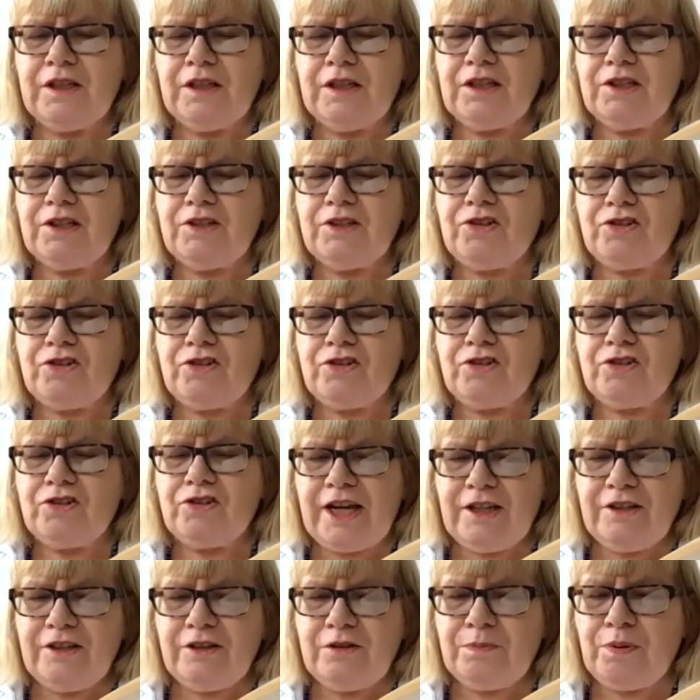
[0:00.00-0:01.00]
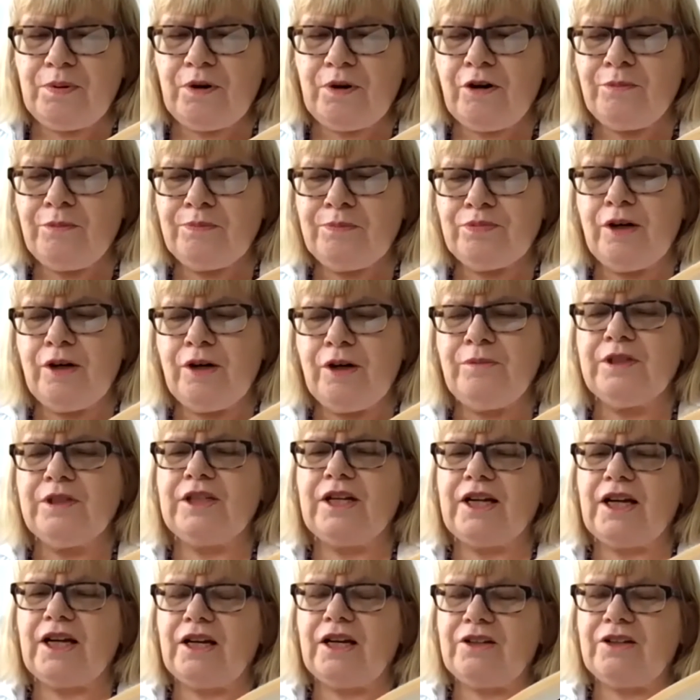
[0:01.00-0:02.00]
its jagged
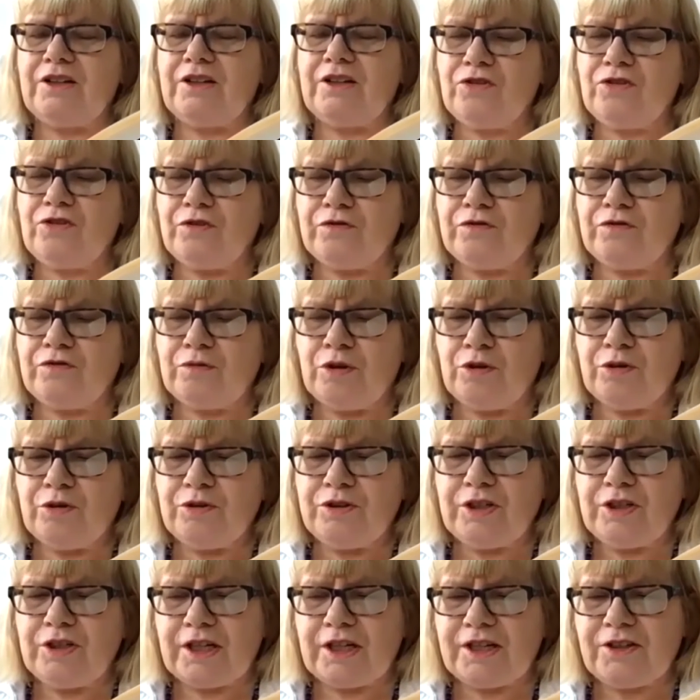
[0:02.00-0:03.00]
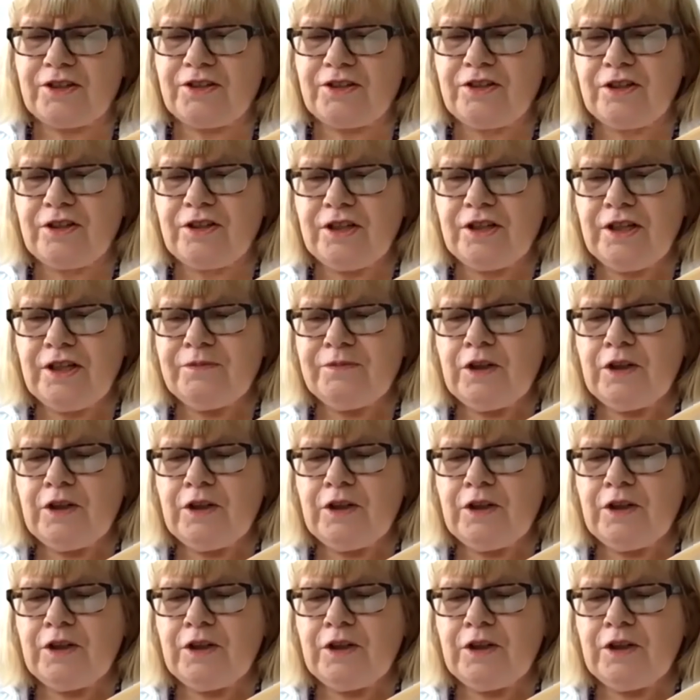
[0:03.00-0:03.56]
promenade should have warned us,